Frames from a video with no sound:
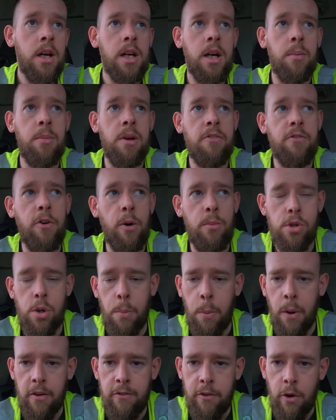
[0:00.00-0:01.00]
Give me a thumbs
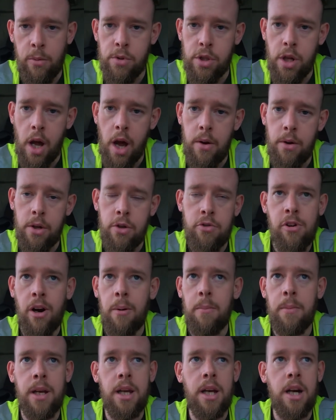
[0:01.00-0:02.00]
up or a thumbs down and
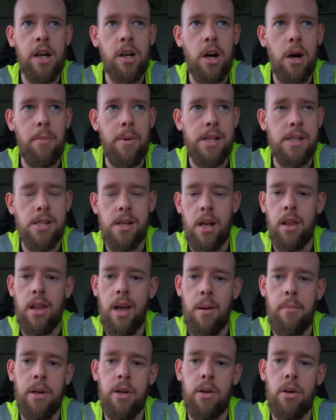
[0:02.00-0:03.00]
drop me a comment to
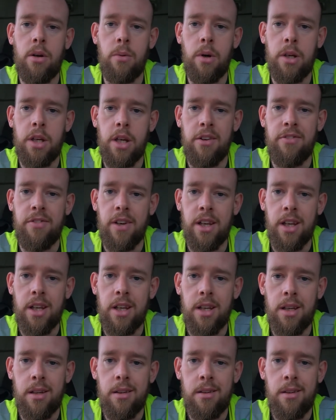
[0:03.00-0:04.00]
let me know what you think.
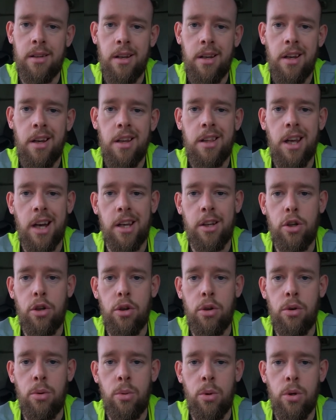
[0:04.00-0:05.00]
Thank
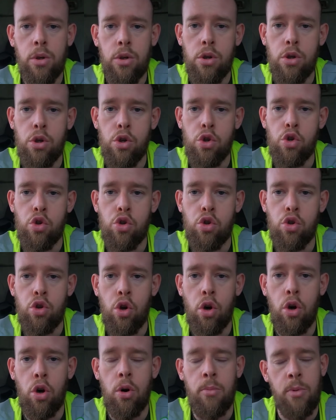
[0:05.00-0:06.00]
you
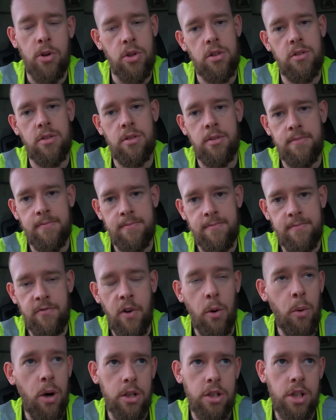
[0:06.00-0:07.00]
so much
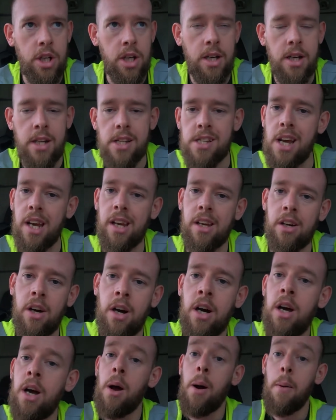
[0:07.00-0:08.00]
for watching. Take
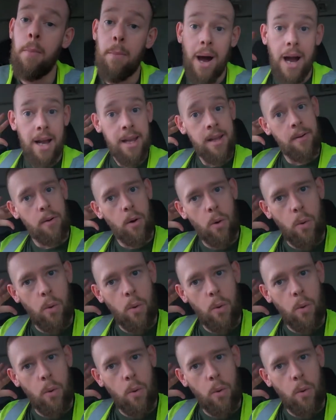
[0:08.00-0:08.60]
care. Bye.